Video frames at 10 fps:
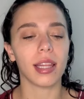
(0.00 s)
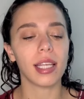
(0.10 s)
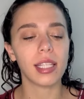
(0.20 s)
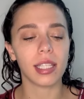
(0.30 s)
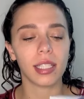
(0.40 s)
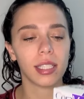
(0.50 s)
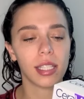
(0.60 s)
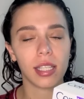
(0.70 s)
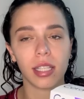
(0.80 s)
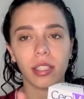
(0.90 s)
This
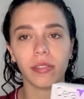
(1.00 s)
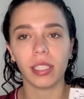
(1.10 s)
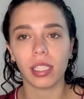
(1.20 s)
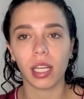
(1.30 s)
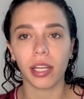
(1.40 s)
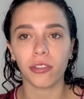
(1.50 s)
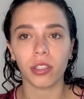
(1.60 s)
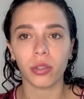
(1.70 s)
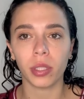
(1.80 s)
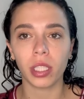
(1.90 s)
is CeraVe's Night
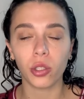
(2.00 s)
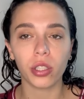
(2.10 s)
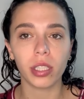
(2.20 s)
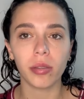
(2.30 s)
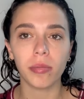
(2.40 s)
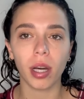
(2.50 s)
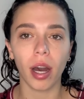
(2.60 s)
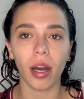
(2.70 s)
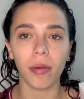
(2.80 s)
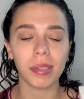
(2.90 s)
Renewing Cream.
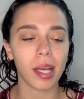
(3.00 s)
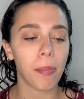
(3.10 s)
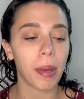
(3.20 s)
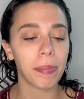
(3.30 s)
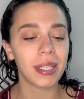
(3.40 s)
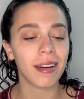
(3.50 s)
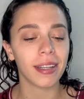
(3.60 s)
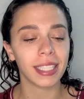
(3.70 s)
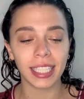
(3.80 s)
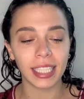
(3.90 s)
Um, it's got
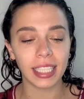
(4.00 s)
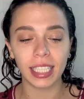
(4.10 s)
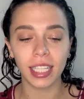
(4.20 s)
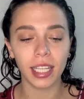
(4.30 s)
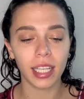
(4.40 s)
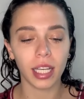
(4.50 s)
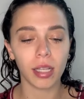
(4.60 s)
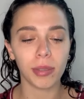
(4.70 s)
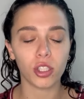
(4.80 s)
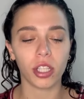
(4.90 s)
peptide in it and
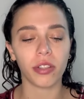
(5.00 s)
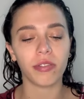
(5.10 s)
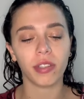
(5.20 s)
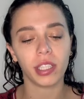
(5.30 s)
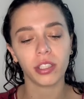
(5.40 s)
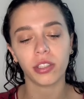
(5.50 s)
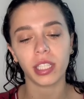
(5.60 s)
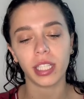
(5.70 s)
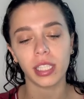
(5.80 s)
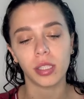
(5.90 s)
a bunch of other fun
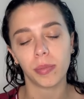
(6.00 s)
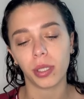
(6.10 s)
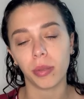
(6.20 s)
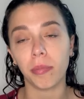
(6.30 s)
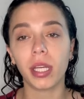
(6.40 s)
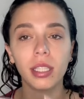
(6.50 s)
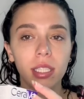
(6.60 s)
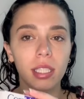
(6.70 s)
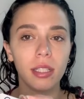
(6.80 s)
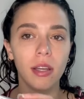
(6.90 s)
ingredients, but
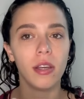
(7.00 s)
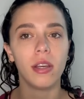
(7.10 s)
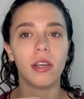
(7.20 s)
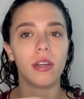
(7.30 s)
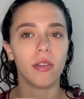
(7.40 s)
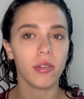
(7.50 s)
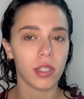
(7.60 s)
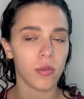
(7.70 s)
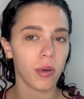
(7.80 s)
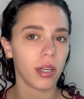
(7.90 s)
mainly the
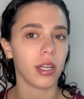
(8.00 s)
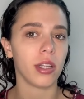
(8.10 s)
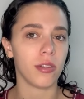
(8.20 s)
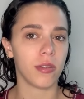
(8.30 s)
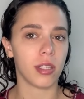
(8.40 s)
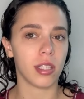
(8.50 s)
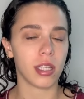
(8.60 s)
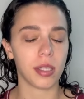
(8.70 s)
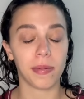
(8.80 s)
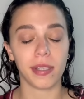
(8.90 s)
reason why I use
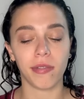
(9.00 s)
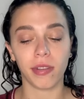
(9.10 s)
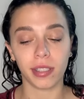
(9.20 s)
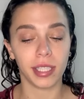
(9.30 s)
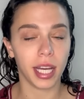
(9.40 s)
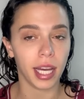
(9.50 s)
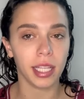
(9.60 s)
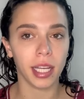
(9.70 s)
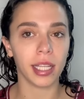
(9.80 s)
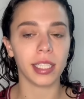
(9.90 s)
this specifically at
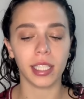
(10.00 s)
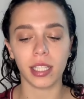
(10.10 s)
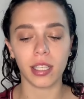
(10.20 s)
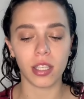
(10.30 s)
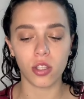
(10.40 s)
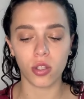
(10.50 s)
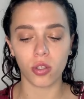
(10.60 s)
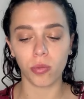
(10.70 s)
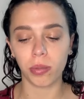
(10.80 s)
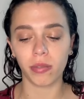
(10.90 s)
night is
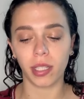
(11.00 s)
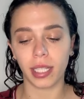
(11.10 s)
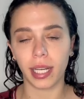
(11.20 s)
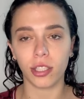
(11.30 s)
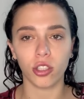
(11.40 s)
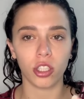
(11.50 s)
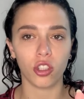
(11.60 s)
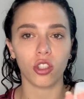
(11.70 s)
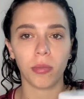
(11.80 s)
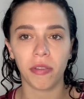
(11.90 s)
to provide
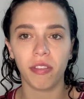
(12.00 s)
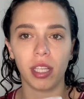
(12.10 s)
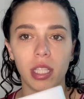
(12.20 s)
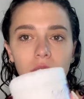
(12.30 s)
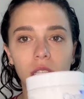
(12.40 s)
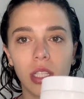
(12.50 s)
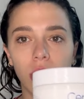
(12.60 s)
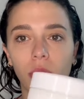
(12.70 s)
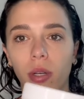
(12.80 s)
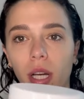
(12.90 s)
hydration to my face.
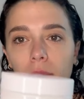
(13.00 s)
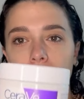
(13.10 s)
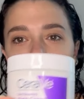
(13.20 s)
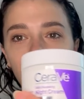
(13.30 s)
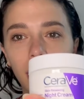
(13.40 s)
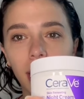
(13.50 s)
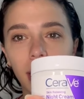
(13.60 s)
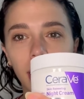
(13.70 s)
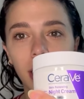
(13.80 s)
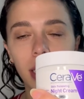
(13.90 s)
So it comes like
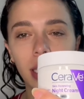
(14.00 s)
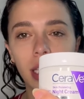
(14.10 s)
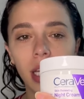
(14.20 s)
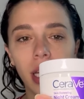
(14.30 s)
this